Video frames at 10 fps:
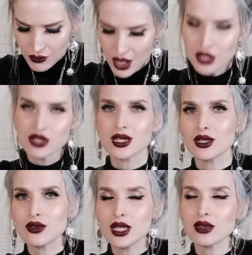It's just like
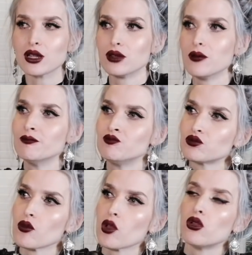you think the
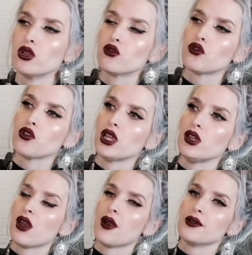gluten-free,
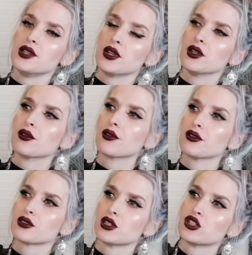non-dairy girl
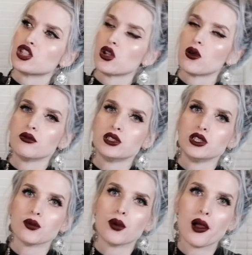is gonna show up to your
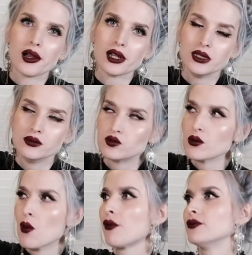party
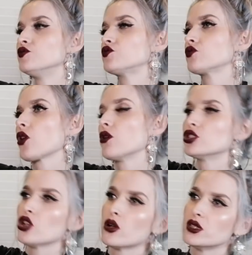or
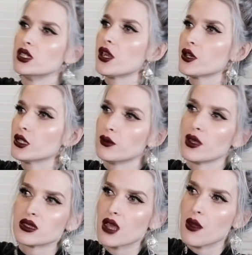show up to dinner or make
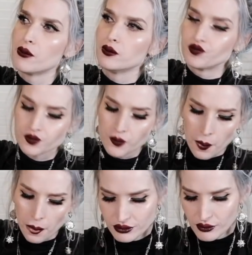something.
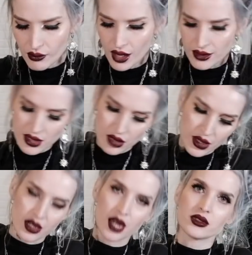It's gonna be
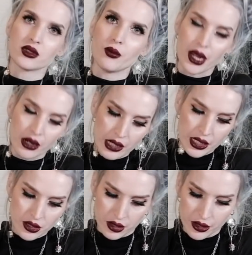nuts and
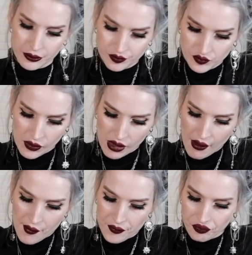berries or
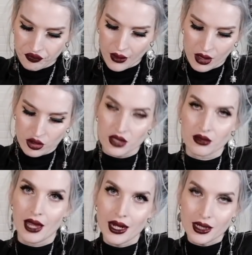just
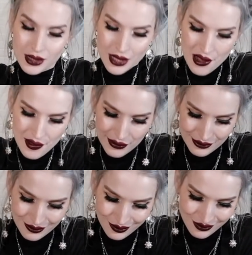lettuce.
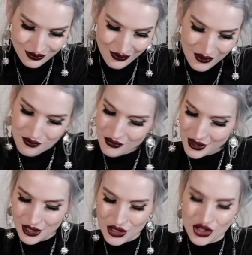
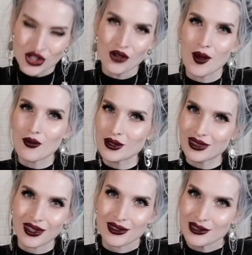Then you show up with
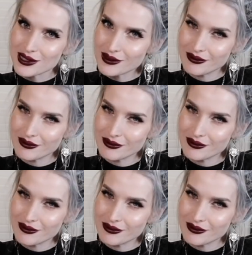this.